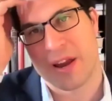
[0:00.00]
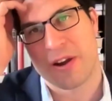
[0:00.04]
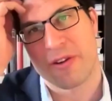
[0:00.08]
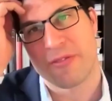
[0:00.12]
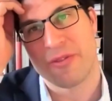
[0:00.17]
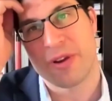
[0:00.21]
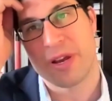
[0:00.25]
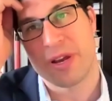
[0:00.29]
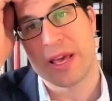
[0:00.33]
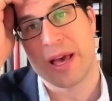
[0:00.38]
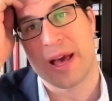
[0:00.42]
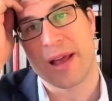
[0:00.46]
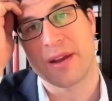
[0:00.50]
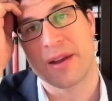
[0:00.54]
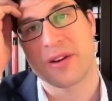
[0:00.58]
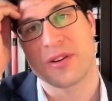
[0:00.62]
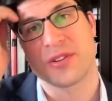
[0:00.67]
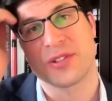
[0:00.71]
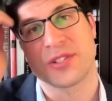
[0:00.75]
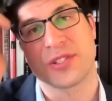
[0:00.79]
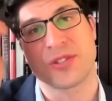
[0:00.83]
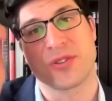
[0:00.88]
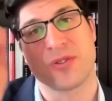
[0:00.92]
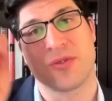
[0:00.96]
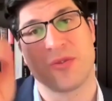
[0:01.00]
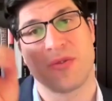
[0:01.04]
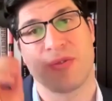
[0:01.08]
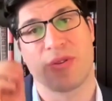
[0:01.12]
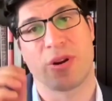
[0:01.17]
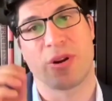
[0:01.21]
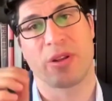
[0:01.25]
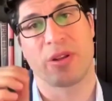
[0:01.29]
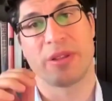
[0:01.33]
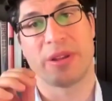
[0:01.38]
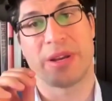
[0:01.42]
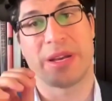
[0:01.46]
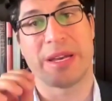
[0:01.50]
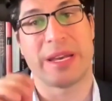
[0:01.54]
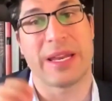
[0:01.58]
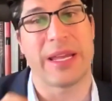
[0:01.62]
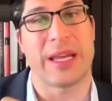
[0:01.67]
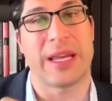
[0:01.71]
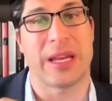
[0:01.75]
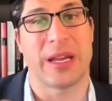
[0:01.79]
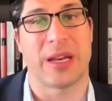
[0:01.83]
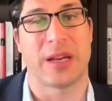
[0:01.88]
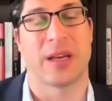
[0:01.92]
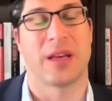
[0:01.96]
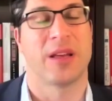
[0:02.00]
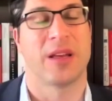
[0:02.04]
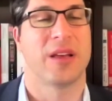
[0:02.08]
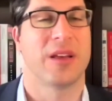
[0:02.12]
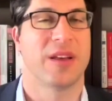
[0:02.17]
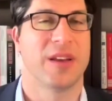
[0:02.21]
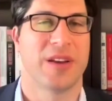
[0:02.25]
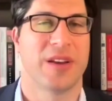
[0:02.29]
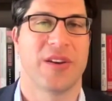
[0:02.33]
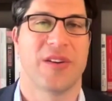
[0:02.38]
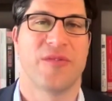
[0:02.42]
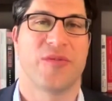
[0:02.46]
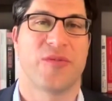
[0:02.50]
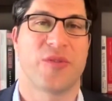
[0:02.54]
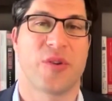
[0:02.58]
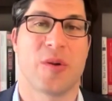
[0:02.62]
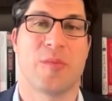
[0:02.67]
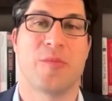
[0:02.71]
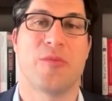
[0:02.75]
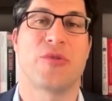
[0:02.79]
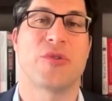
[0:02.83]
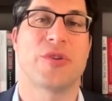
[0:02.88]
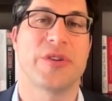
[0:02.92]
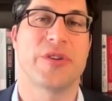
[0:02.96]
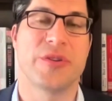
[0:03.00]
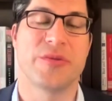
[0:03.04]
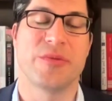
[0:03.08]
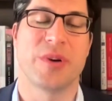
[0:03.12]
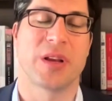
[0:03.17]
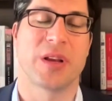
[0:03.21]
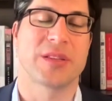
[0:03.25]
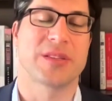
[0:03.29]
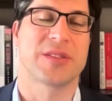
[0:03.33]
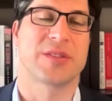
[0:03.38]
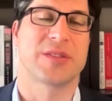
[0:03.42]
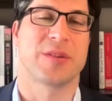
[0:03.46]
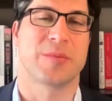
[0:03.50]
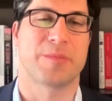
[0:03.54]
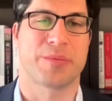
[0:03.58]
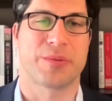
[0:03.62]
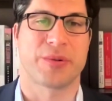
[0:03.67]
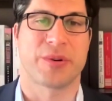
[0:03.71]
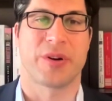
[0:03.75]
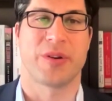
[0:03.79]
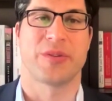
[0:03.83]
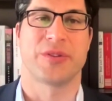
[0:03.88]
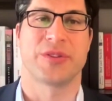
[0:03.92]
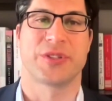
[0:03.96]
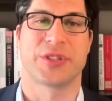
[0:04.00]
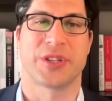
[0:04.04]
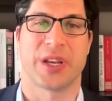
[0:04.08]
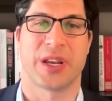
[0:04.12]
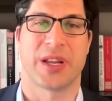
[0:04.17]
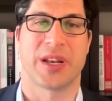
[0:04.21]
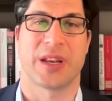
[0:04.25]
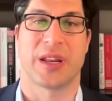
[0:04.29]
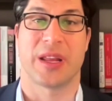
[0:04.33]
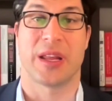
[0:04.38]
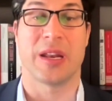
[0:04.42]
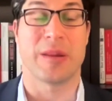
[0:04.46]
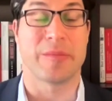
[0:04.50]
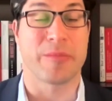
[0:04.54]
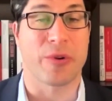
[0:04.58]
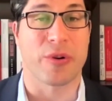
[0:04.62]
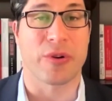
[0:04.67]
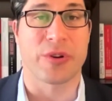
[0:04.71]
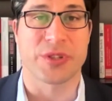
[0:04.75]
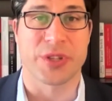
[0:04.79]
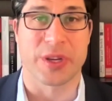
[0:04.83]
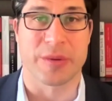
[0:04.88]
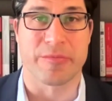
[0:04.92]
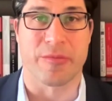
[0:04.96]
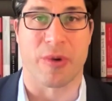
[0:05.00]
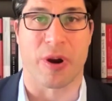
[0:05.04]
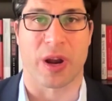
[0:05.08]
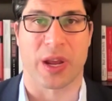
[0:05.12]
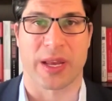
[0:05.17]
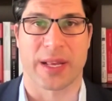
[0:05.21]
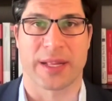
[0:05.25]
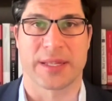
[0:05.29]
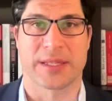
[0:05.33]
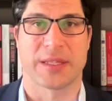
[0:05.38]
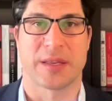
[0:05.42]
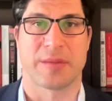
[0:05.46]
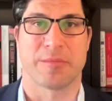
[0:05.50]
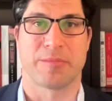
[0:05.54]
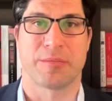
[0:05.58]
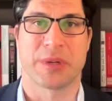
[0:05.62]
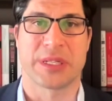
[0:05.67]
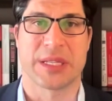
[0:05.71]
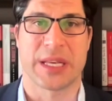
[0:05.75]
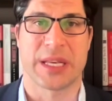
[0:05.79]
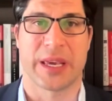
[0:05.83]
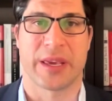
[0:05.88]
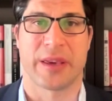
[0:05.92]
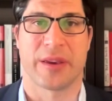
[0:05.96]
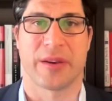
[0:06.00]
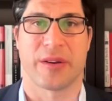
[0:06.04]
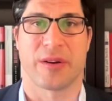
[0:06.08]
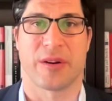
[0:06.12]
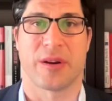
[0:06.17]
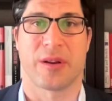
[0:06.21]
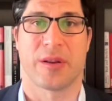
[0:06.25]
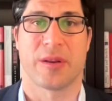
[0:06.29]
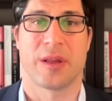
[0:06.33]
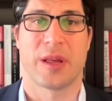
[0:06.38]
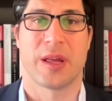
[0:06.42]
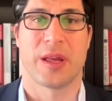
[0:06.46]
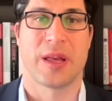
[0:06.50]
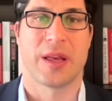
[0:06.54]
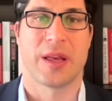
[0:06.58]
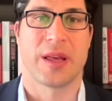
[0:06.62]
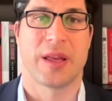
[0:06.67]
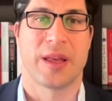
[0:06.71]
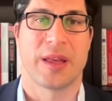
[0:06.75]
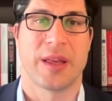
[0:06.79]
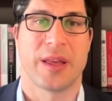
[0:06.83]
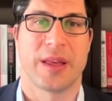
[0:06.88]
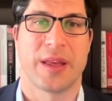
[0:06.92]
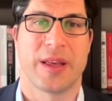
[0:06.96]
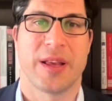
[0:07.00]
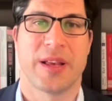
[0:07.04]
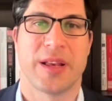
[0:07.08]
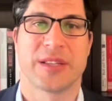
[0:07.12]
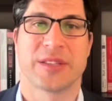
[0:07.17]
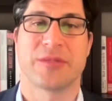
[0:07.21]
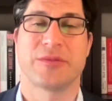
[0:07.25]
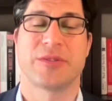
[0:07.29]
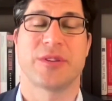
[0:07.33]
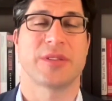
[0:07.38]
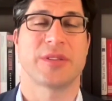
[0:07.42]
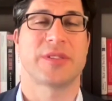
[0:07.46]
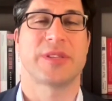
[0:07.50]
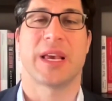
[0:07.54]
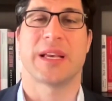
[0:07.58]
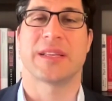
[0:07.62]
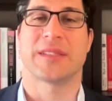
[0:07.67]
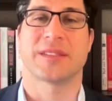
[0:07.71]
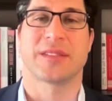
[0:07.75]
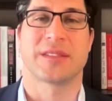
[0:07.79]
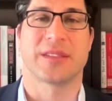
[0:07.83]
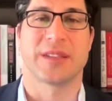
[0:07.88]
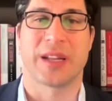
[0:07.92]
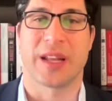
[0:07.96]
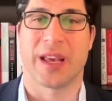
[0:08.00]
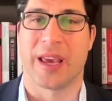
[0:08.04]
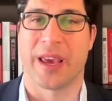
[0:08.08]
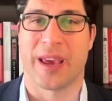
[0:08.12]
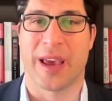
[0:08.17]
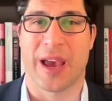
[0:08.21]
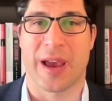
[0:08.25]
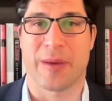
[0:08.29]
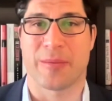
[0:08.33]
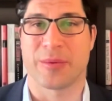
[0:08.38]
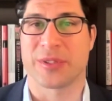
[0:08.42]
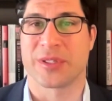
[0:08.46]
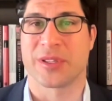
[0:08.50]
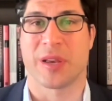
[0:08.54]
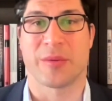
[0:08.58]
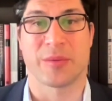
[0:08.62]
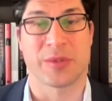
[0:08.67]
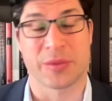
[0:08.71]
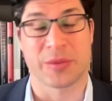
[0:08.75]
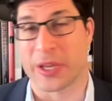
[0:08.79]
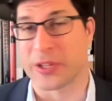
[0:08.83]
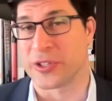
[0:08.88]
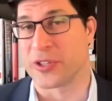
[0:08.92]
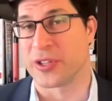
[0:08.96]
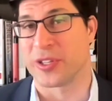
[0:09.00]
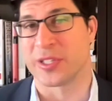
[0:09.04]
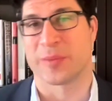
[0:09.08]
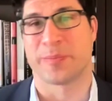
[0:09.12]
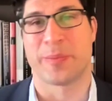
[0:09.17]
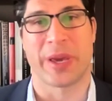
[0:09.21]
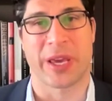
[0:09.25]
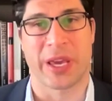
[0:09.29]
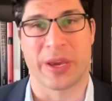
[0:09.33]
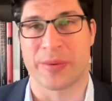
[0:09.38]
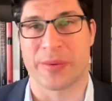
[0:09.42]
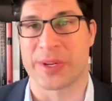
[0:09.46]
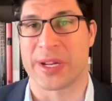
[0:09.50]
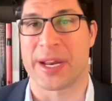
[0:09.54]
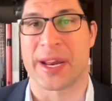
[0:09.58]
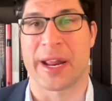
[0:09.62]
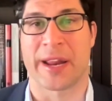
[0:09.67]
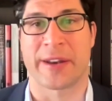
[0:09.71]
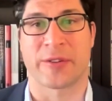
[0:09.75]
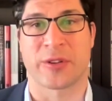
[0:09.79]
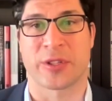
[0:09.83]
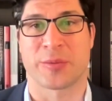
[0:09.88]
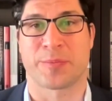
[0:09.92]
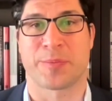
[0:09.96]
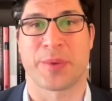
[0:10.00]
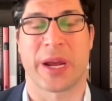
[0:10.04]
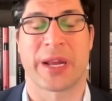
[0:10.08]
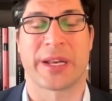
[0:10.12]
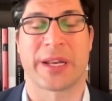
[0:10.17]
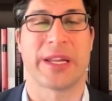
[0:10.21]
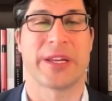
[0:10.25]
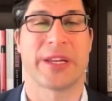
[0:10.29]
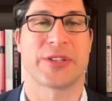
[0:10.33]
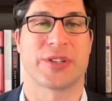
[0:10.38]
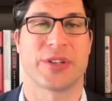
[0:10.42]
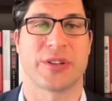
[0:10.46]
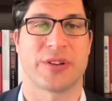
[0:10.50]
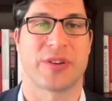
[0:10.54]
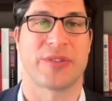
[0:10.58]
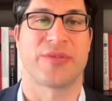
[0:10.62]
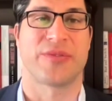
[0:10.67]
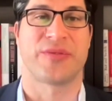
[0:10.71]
really underscore the need for a more nuanced approach in emerging markets in particular. So just yesterday, I was actually speaking with an antitrust practitioner